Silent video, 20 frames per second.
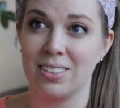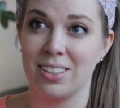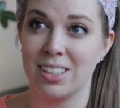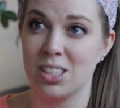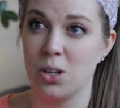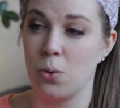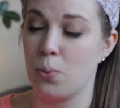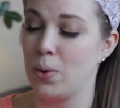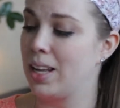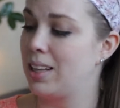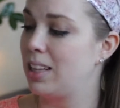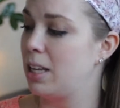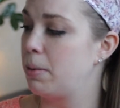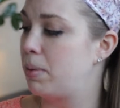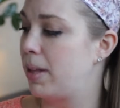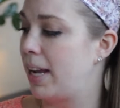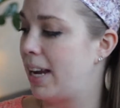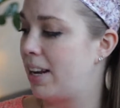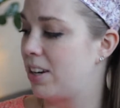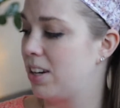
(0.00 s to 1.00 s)
It's a weekly
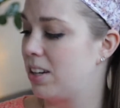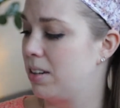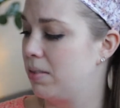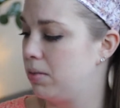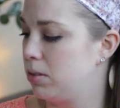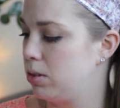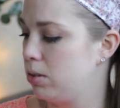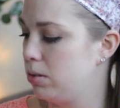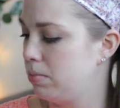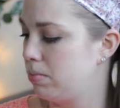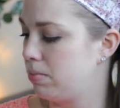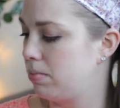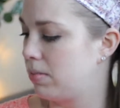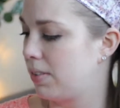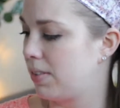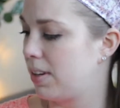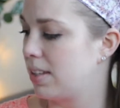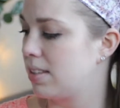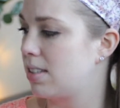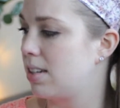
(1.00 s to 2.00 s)
planner. Oop,
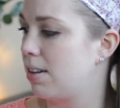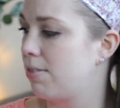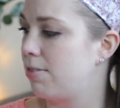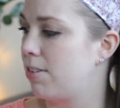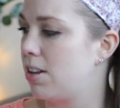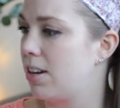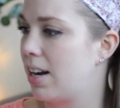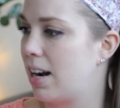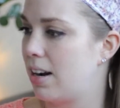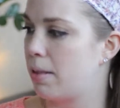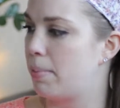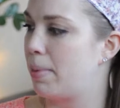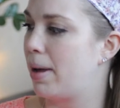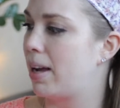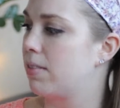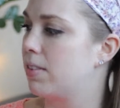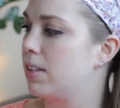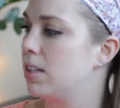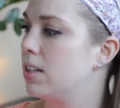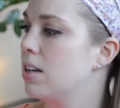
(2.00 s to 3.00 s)
I've got stuff falling out of the
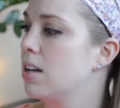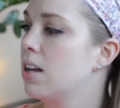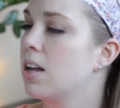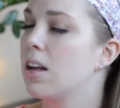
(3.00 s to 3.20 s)
back of it.